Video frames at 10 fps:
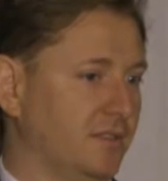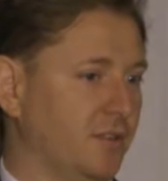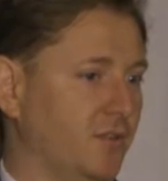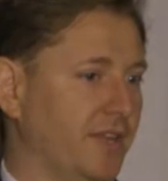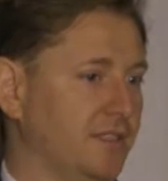
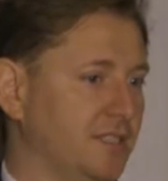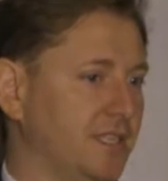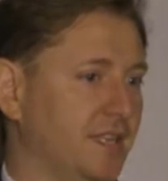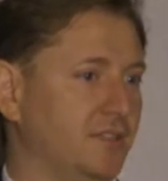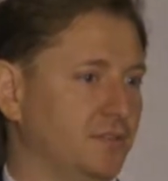Korea
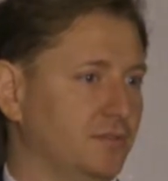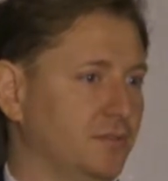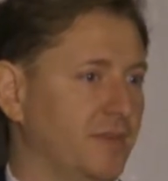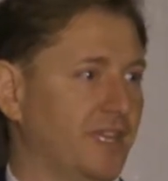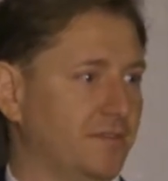decided
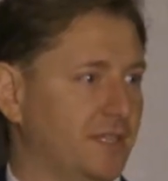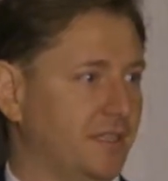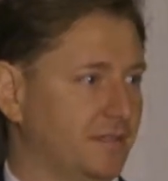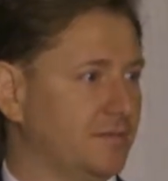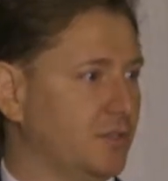to make
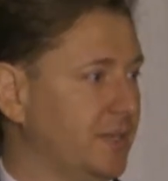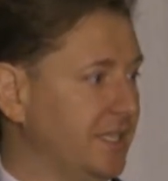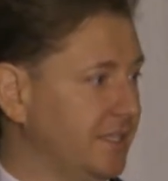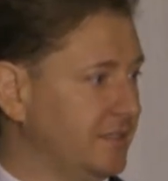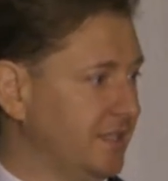everything so
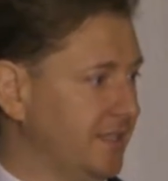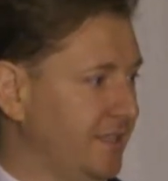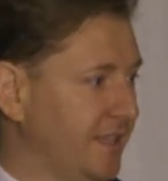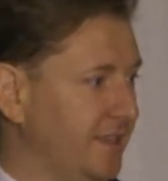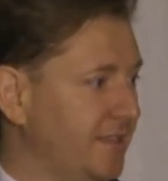illegal
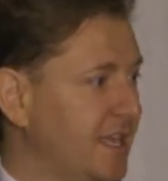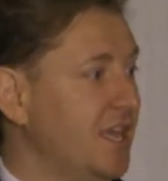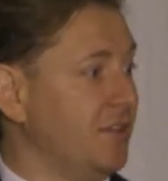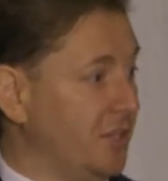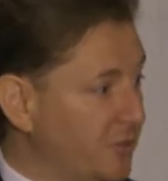there.
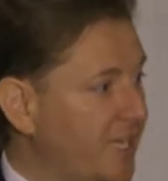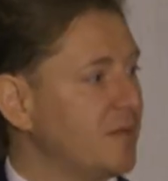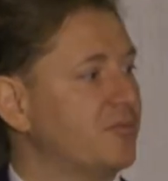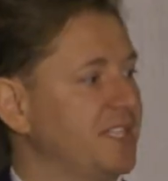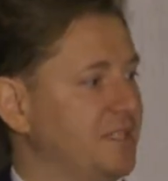Then you
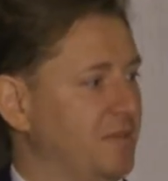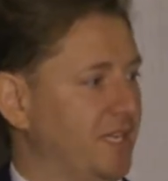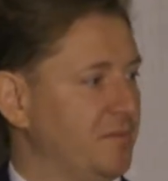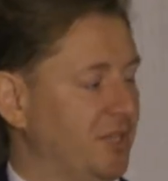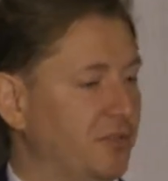kept raising
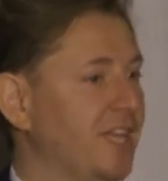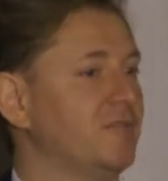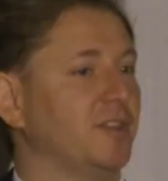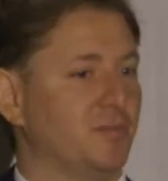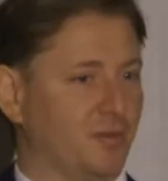money, but you
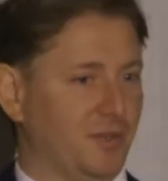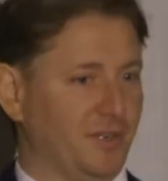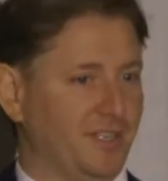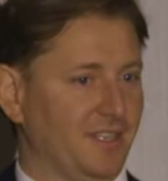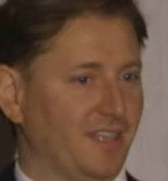can't really
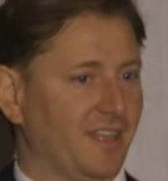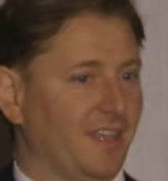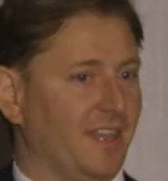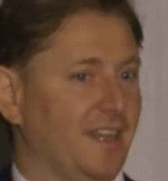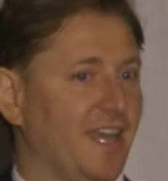promote it.
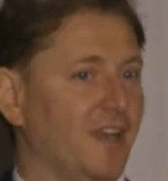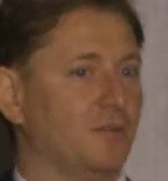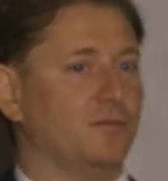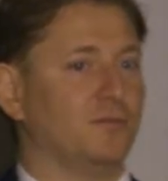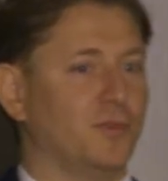And
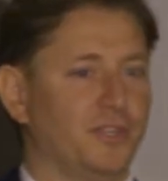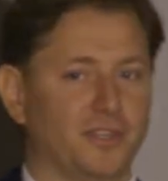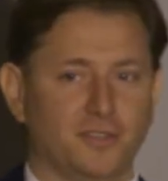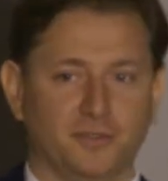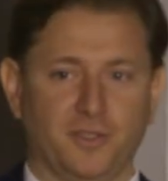now, what are you
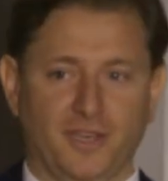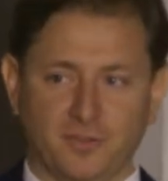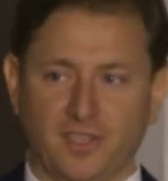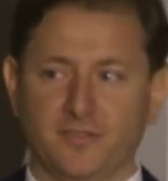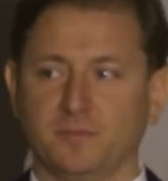going to do? You have
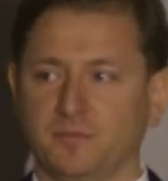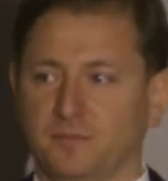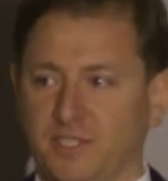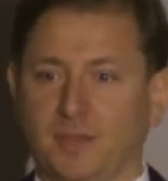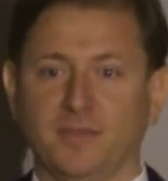to give them
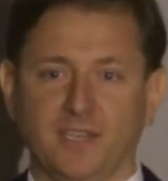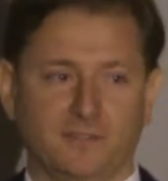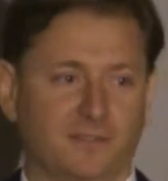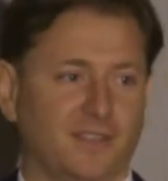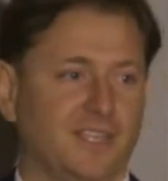some
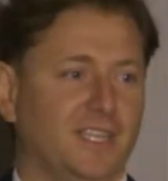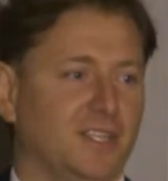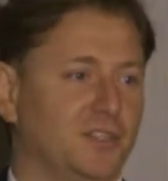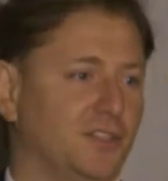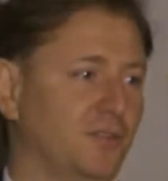love.
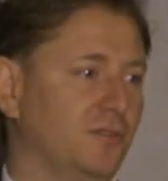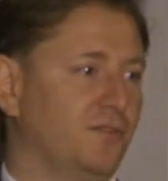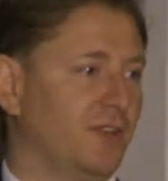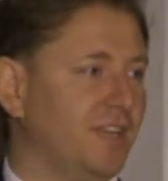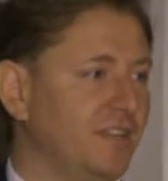So
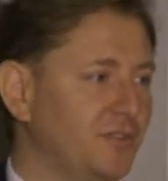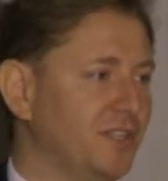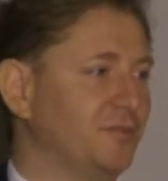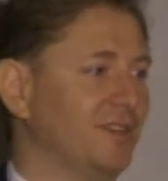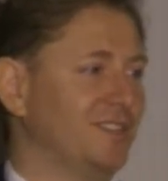for any of you
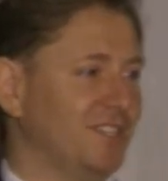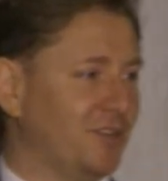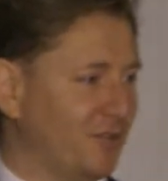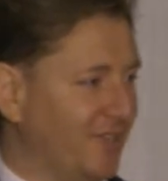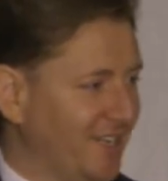that want to see
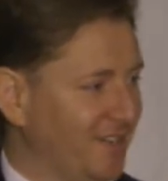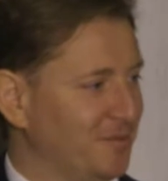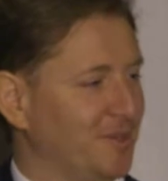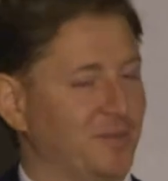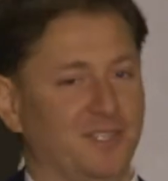Korea
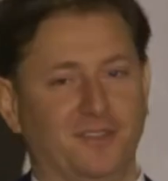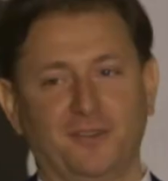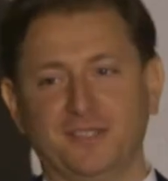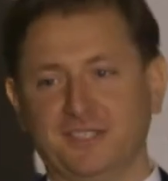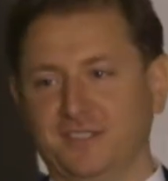and want to meet
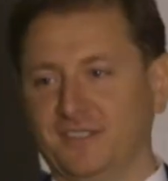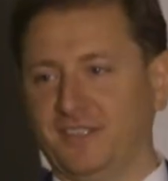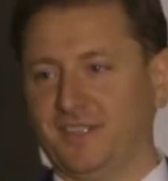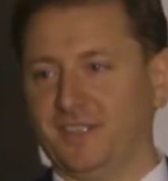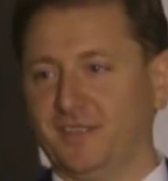all these
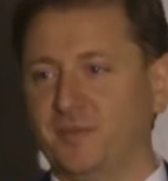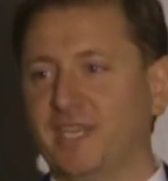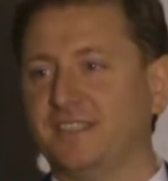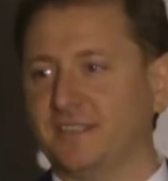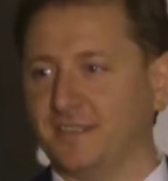
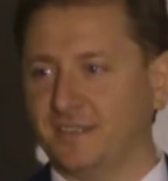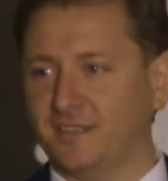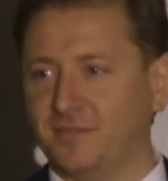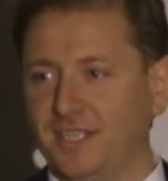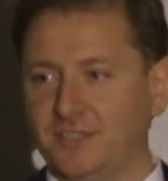amazing
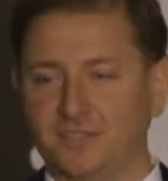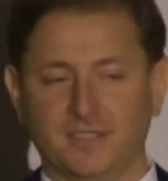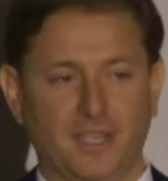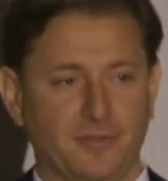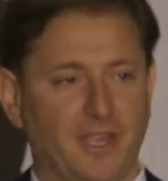
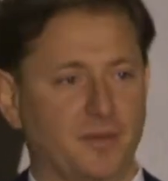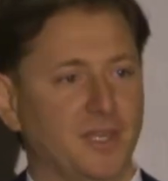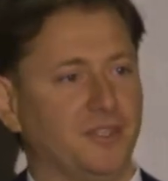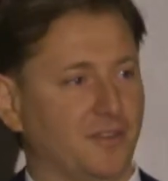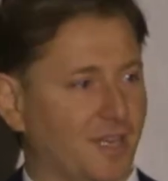investors, I
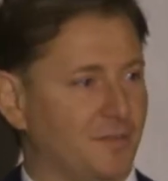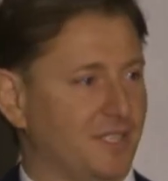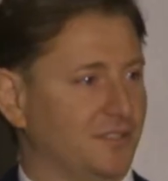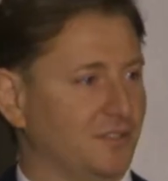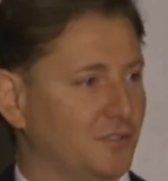recommend that you come
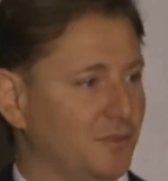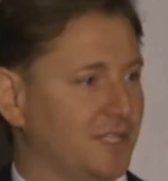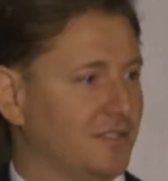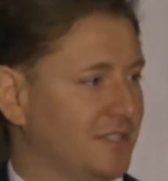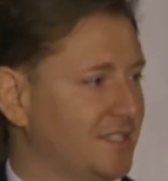with us in 2
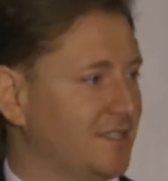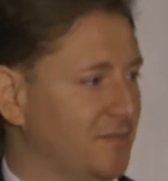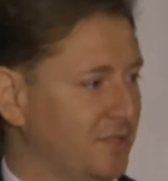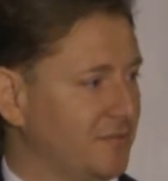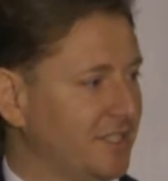weeks, because it's going to
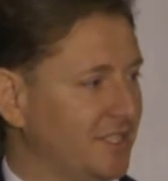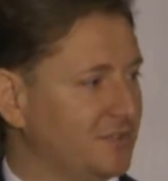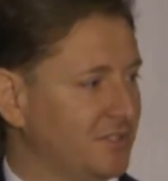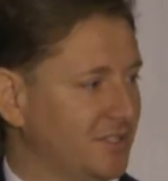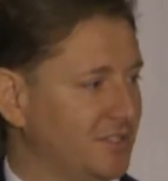be a really
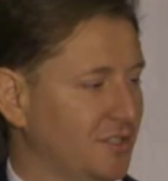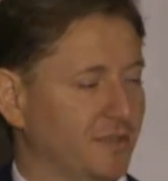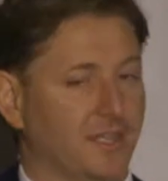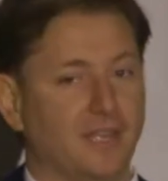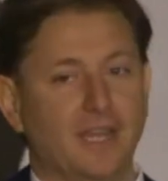interesting show
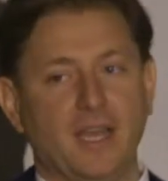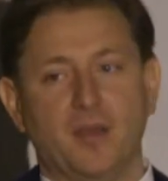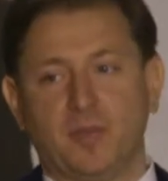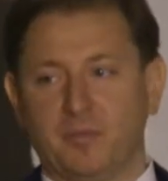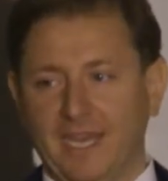there.
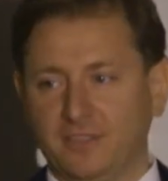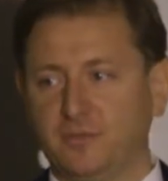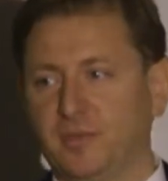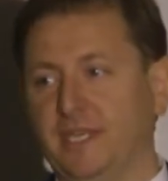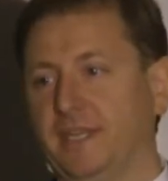But back
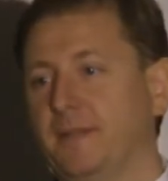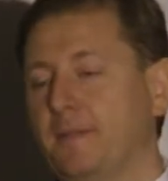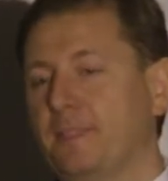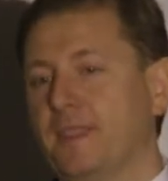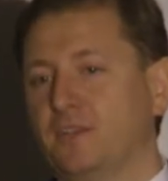to money.
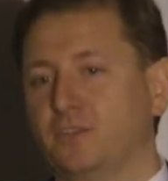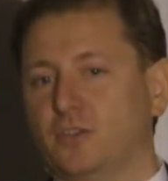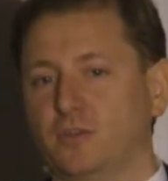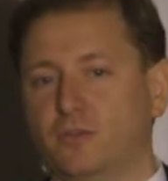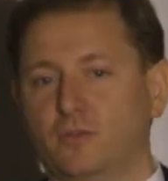
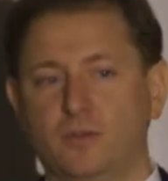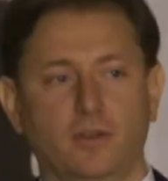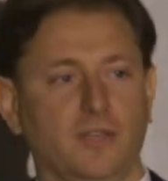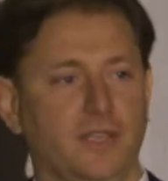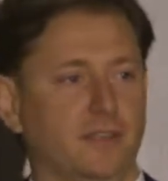So we're
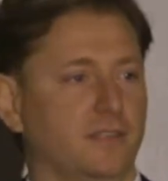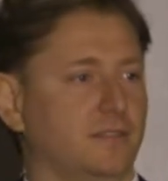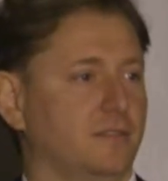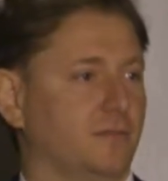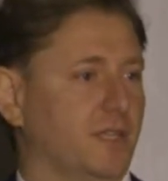all here
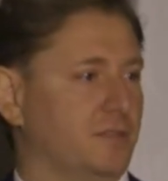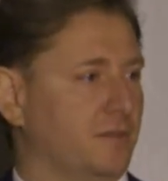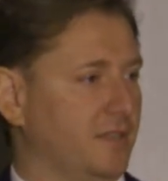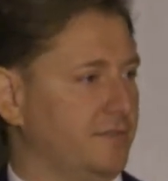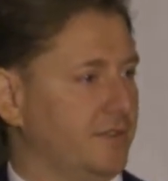because we're
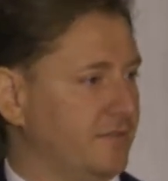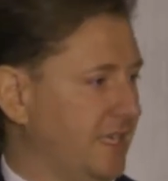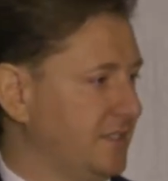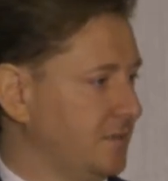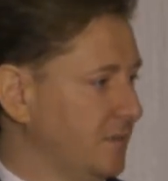looking for
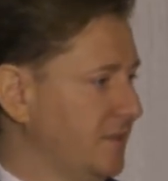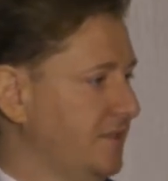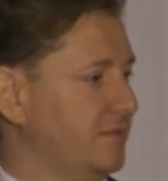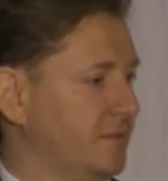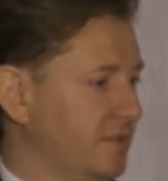advisors, we're
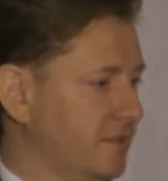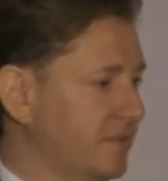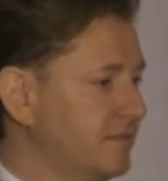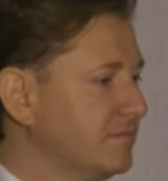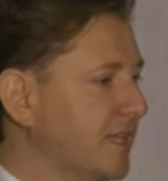looking for
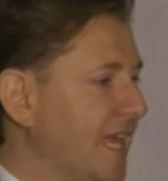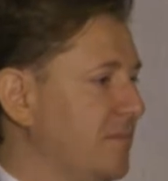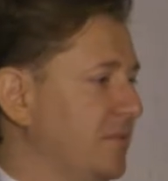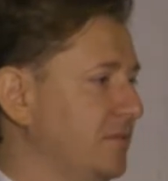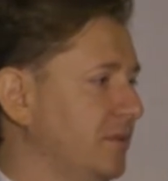
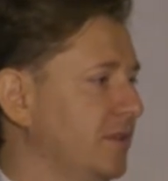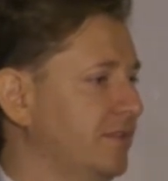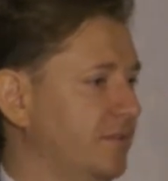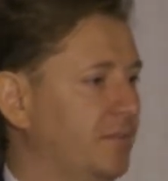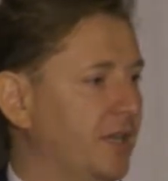capital, we're
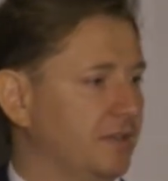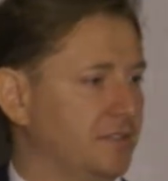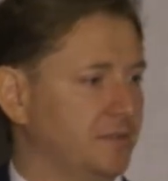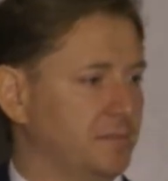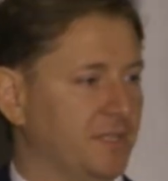looking for
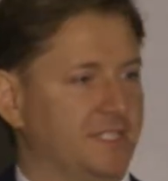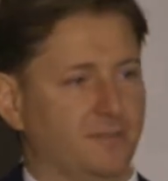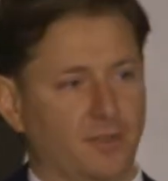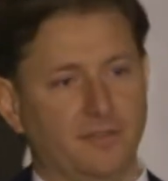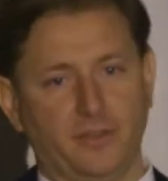partnerships, biz
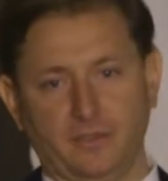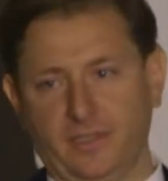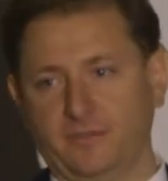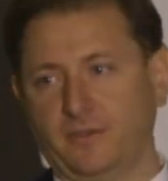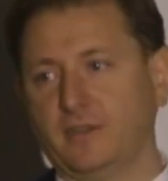dev, whatever you're
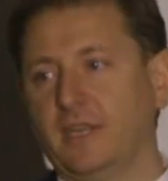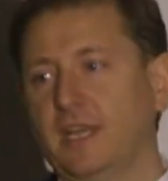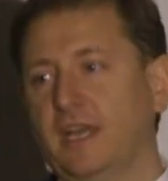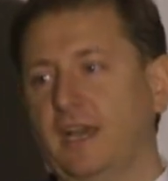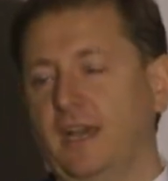looking for.
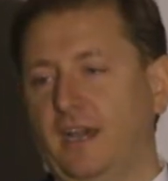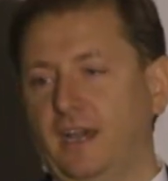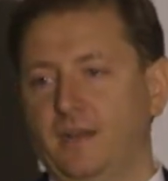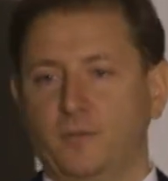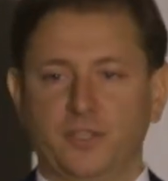
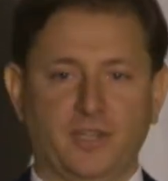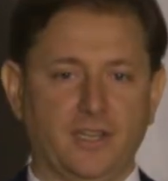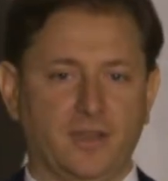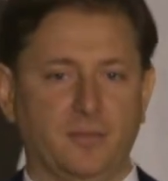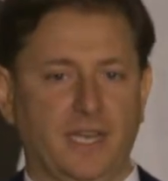We try
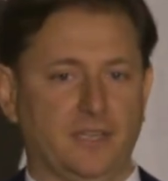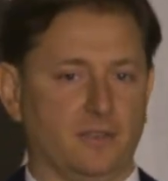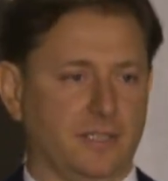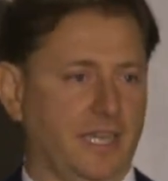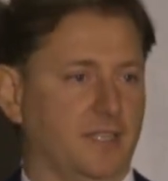to combine it
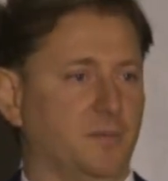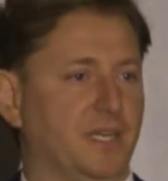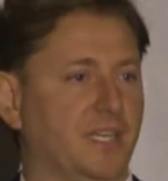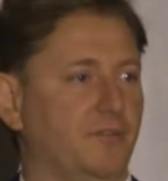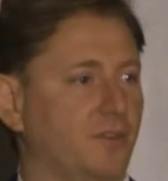all together.
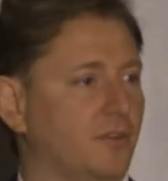But if you